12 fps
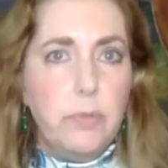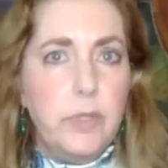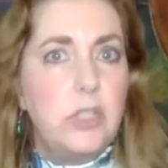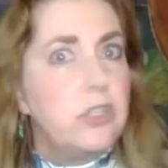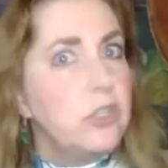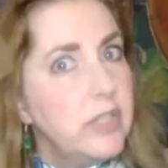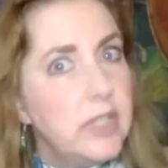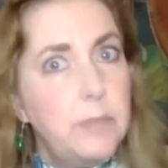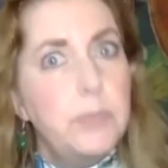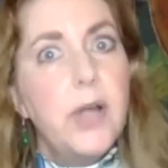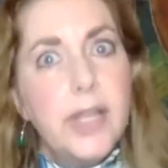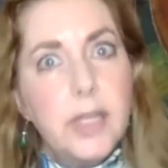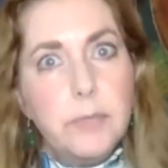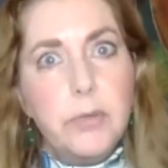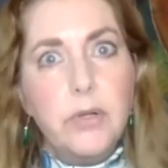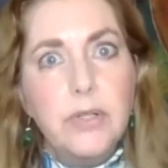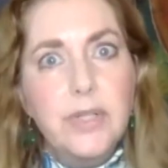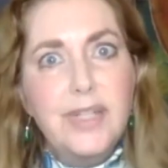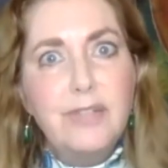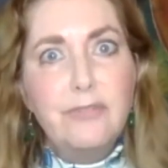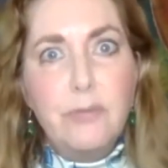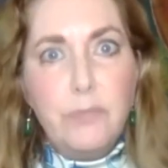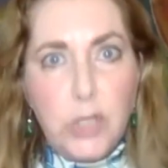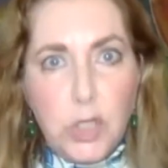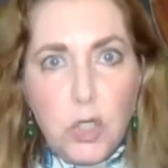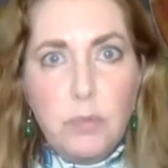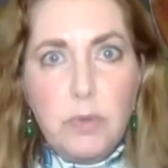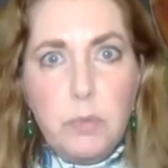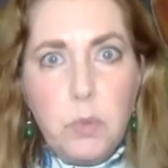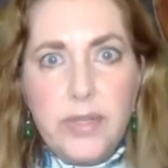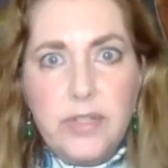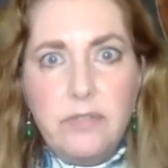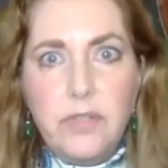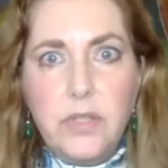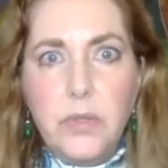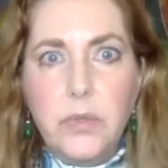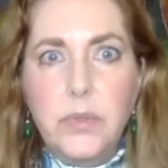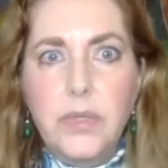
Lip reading: but certainly breakable from the human point of view.